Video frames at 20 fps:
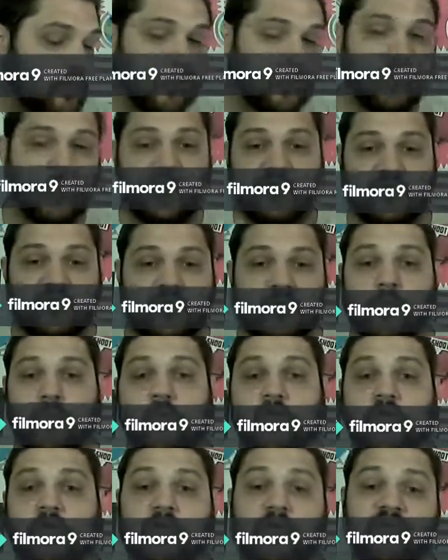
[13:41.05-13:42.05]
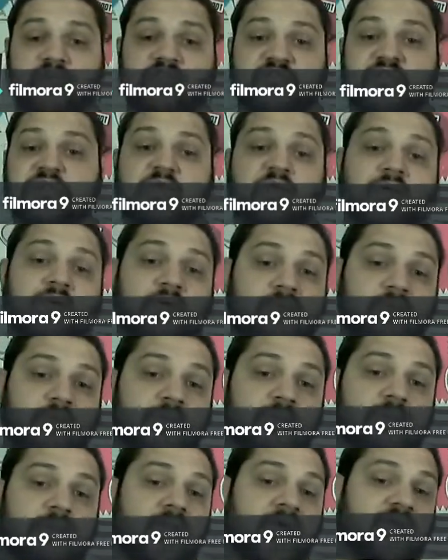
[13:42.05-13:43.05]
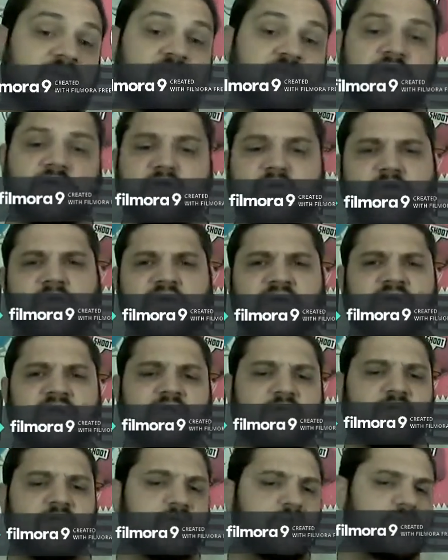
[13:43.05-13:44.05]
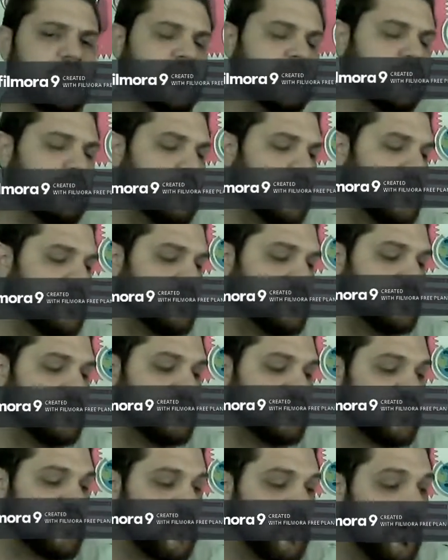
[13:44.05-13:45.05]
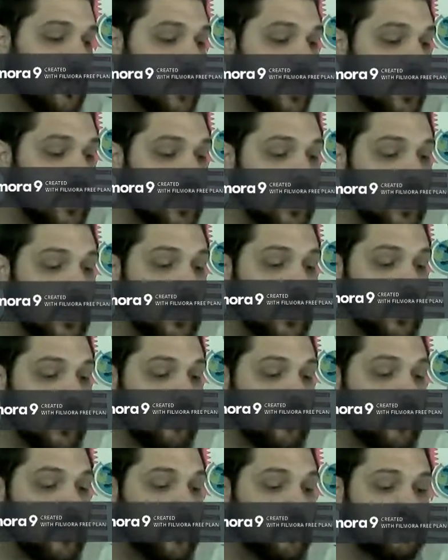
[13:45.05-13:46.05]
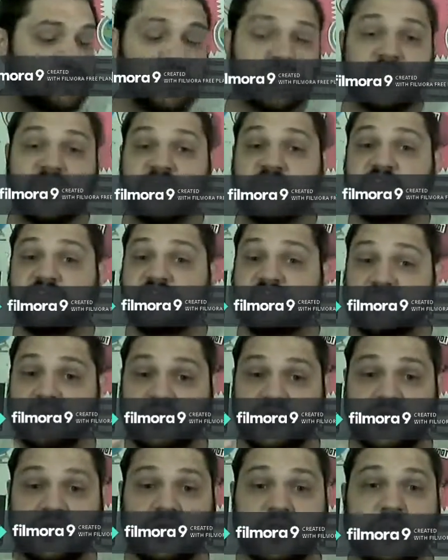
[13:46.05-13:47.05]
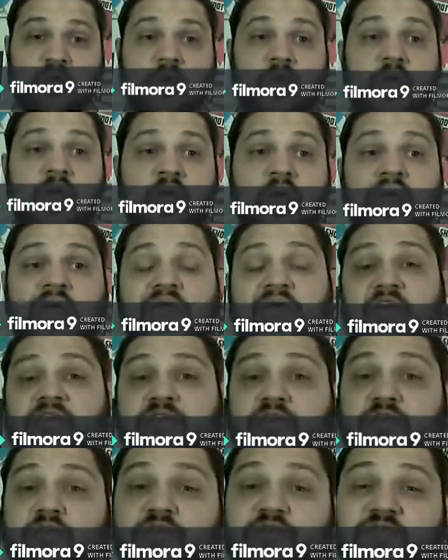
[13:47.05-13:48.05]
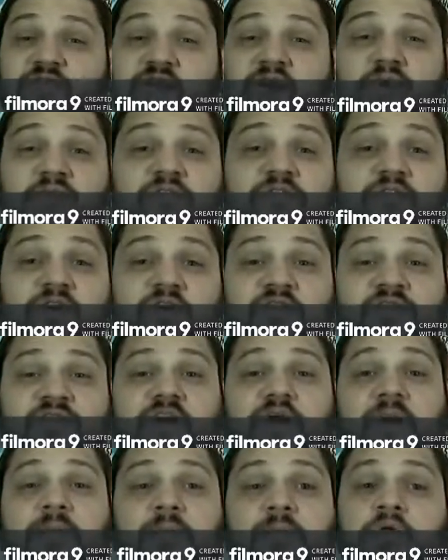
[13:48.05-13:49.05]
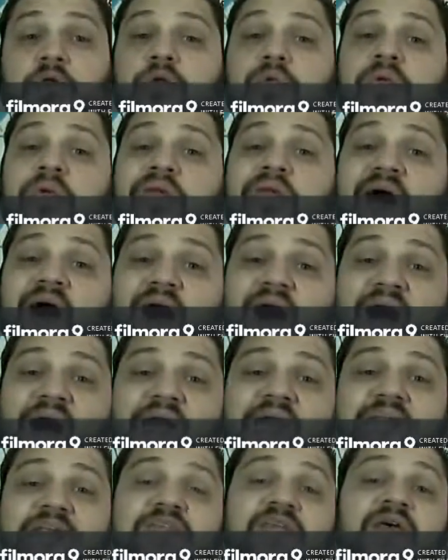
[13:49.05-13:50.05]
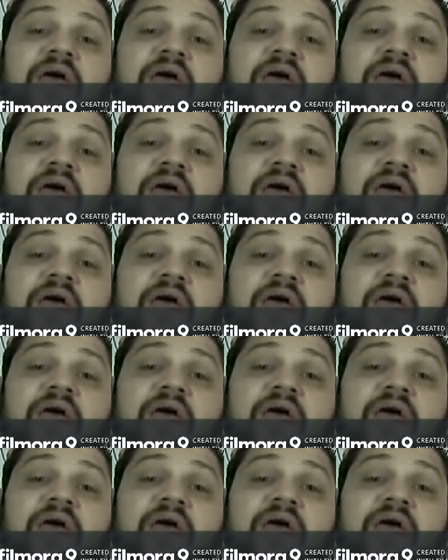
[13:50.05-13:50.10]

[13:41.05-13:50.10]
or if you're a morning person or afternoon or whatever you prefer. But those are the things you can do. If you fail the first time, do not